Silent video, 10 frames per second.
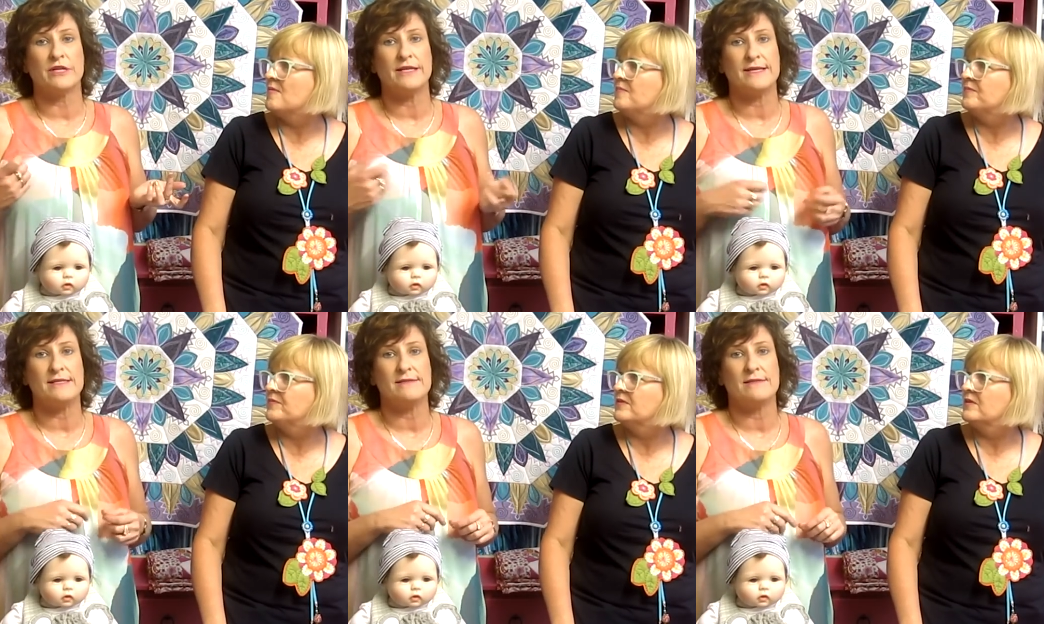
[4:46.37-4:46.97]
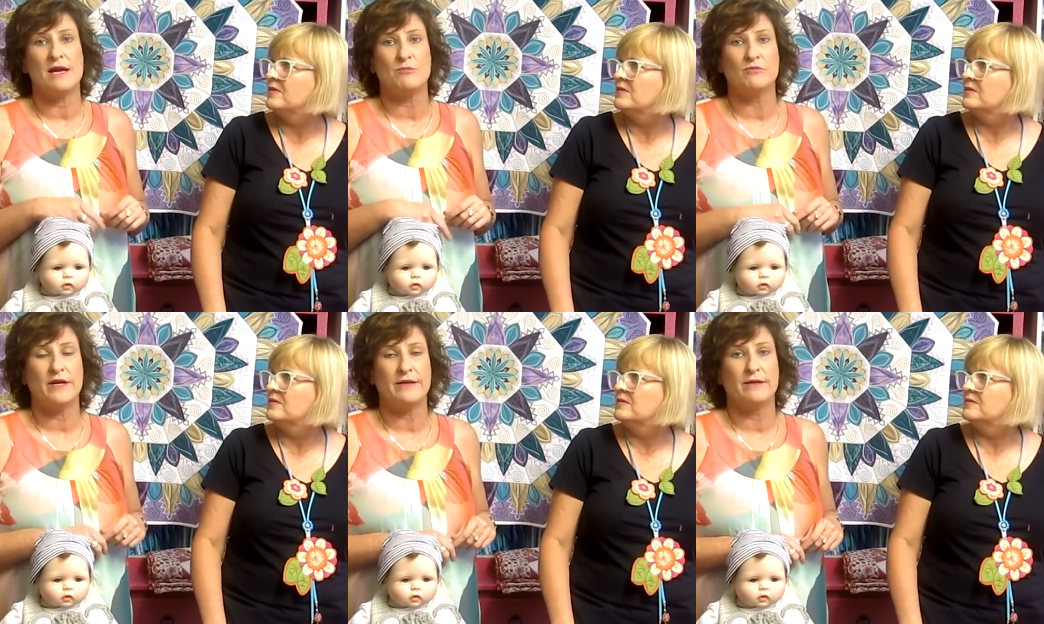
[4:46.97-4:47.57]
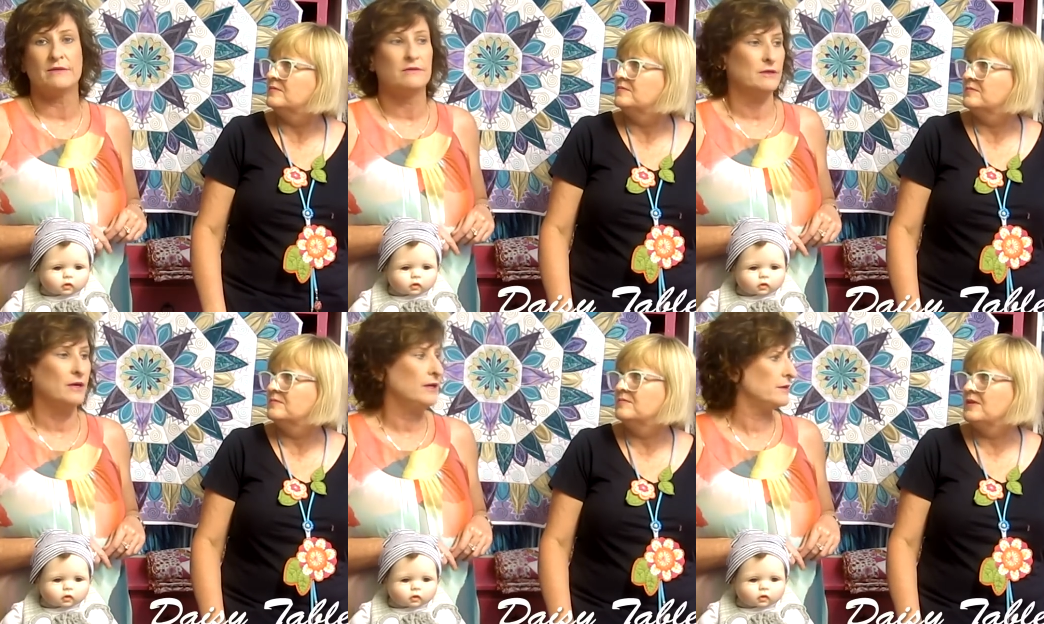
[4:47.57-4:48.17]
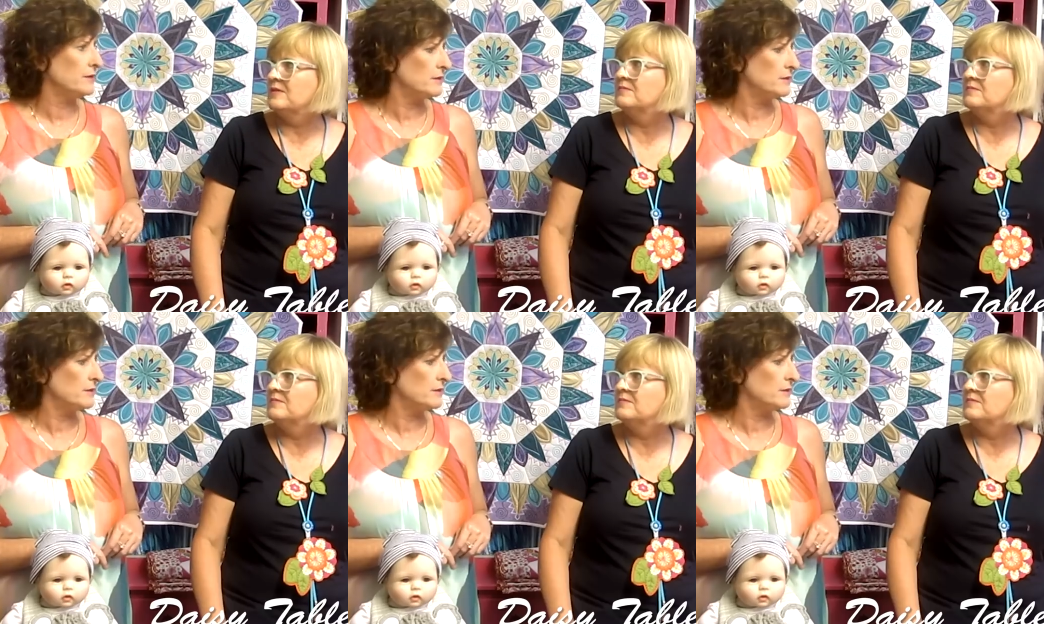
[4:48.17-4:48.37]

Speaker 1: called our Daisy Table Runner, and yeah.